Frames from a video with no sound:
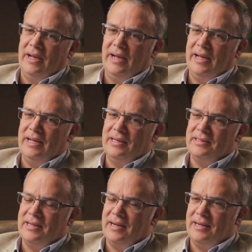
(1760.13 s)

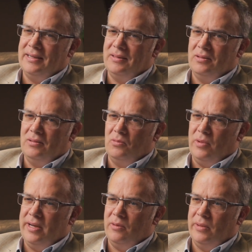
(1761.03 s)
And uh,
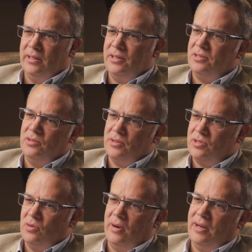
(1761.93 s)
we, we listen to a
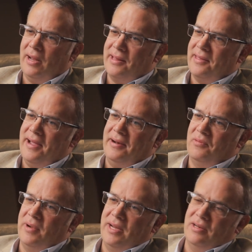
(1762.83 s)
story like that
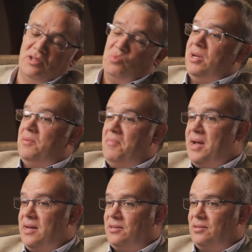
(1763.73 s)
and we can just be
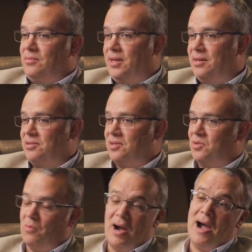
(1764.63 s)
amazed. We can
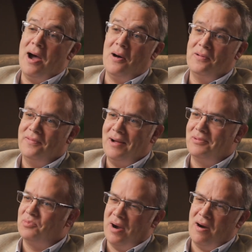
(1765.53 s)
just, wow, that
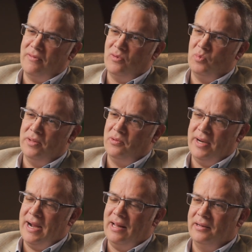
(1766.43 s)
was powerful. But the
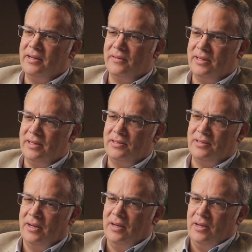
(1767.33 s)
reality of it is,
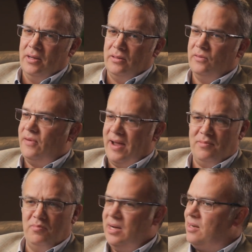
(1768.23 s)
you've
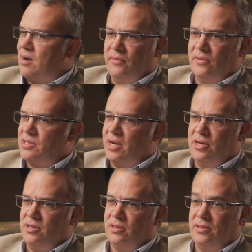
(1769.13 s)
had many
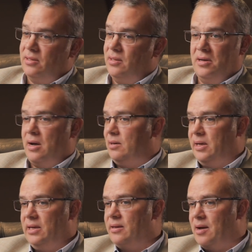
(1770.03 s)
conversations that did not
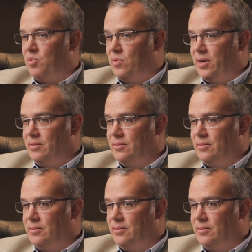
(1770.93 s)
lead to that point.